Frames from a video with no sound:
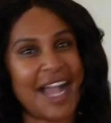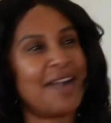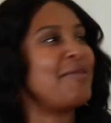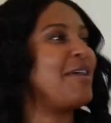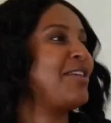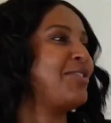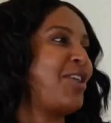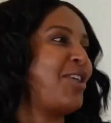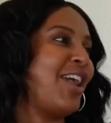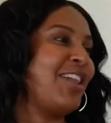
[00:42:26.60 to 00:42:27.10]
I
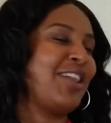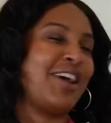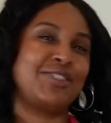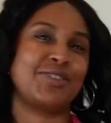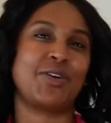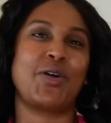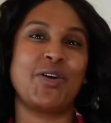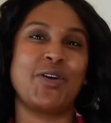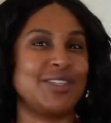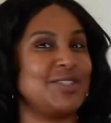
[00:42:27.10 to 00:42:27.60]
want
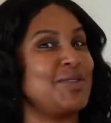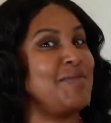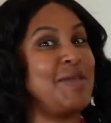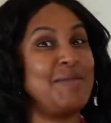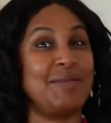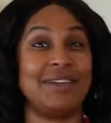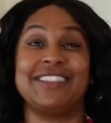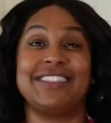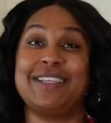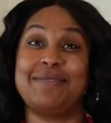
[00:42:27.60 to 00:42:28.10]
chronological order so
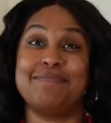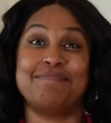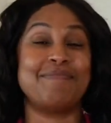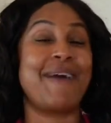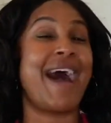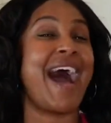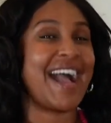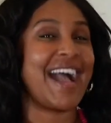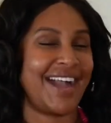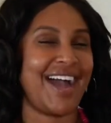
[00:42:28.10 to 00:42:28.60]
people can see
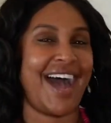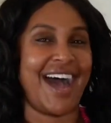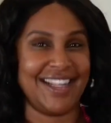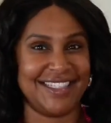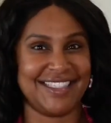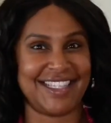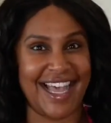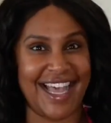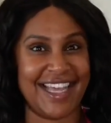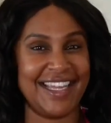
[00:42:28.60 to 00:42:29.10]
my
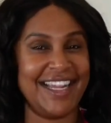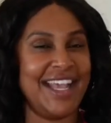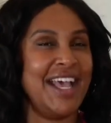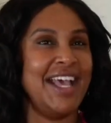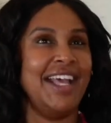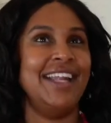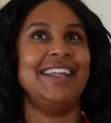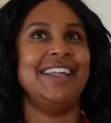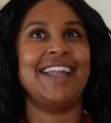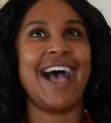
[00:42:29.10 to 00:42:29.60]

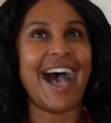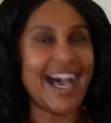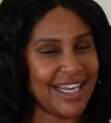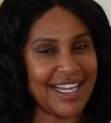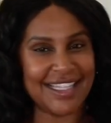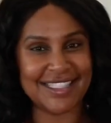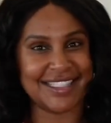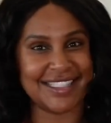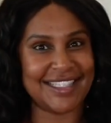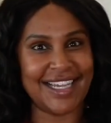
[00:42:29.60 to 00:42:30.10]
content,
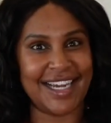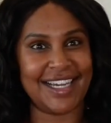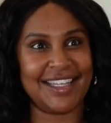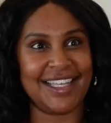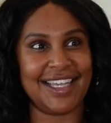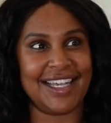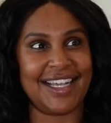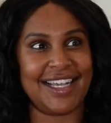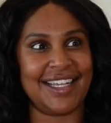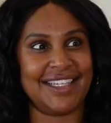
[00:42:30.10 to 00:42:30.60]
not
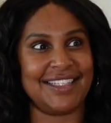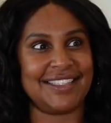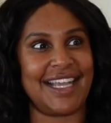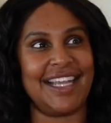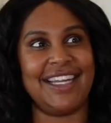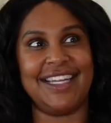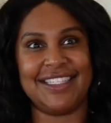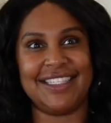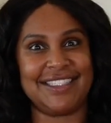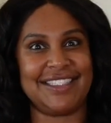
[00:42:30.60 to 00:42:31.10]
necessarily because
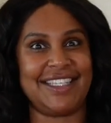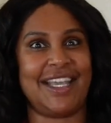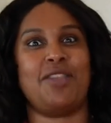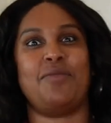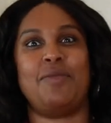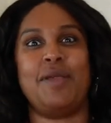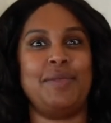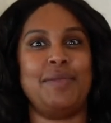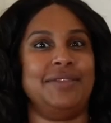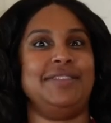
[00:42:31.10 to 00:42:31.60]
I need to see
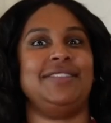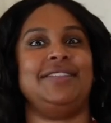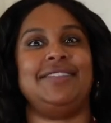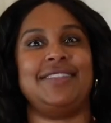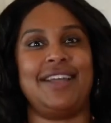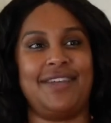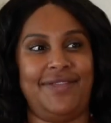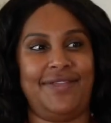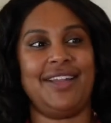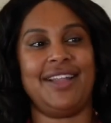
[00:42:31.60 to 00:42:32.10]
other people's
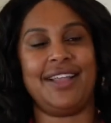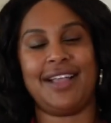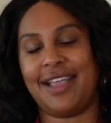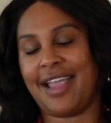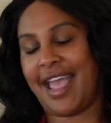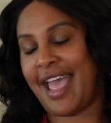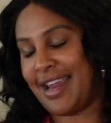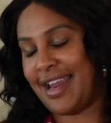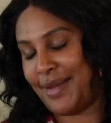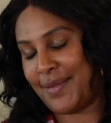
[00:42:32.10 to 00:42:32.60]
stuff. And
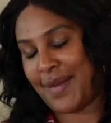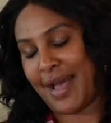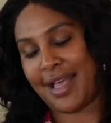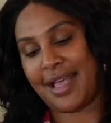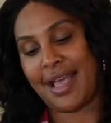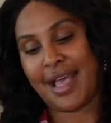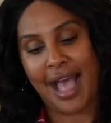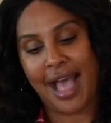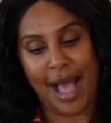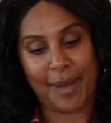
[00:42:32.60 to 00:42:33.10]

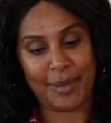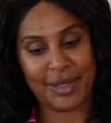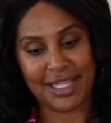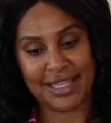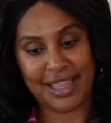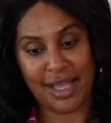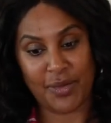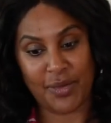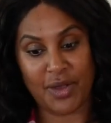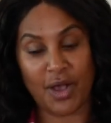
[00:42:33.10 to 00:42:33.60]
anyway, I'm gonna
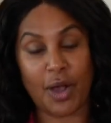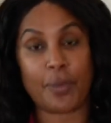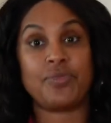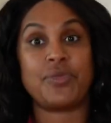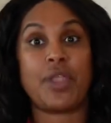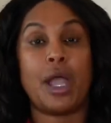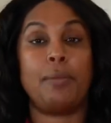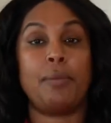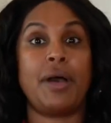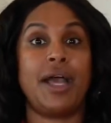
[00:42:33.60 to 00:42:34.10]
let that one go.
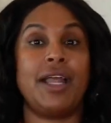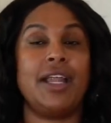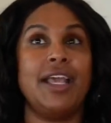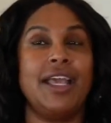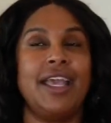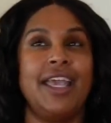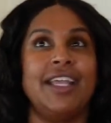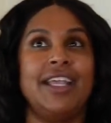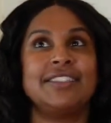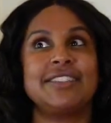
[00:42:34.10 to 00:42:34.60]
But
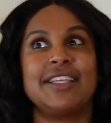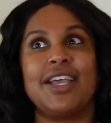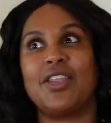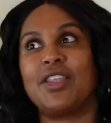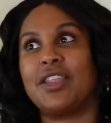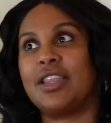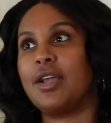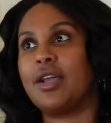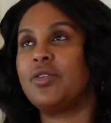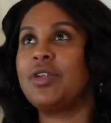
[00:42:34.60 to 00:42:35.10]
here's the
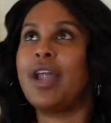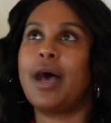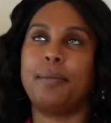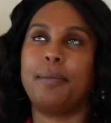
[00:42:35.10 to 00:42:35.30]
other thing,